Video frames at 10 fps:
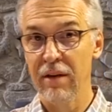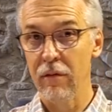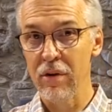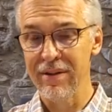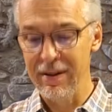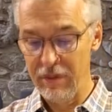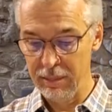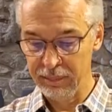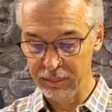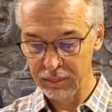Four to seven.
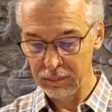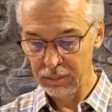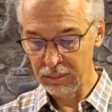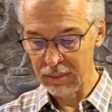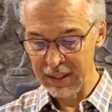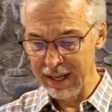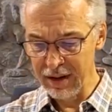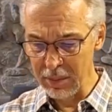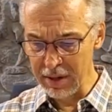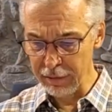That
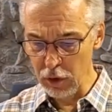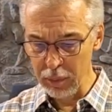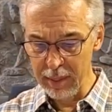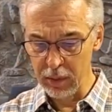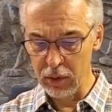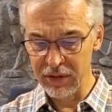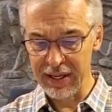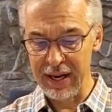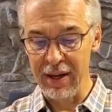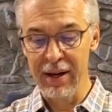doesn't mean a few people who
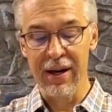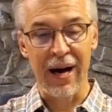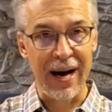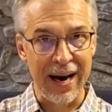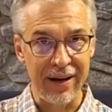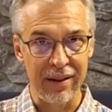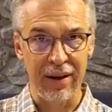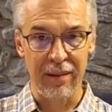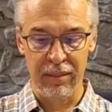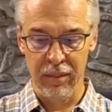say hi to
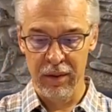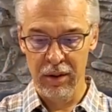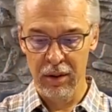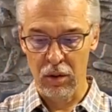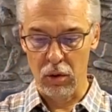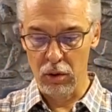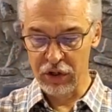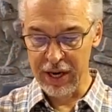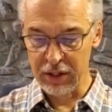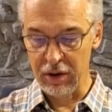them or who
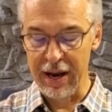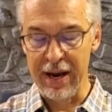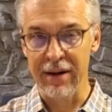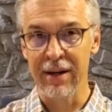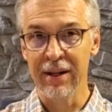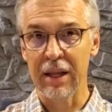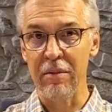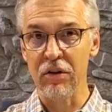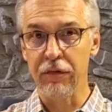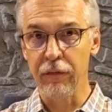shake their hand. That
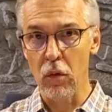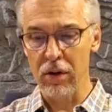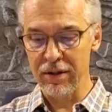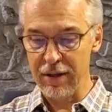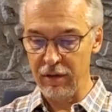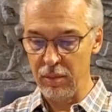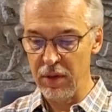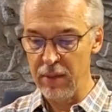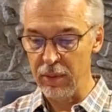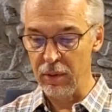means four to seven
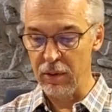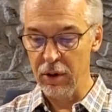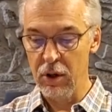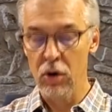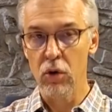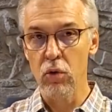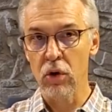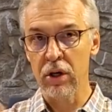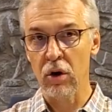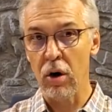people who
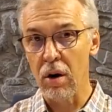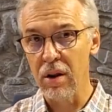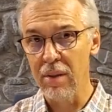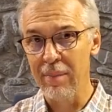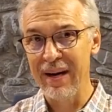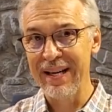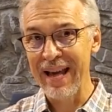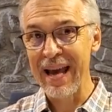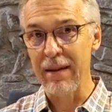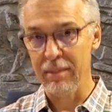can call them by
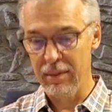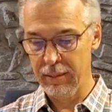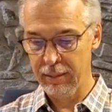name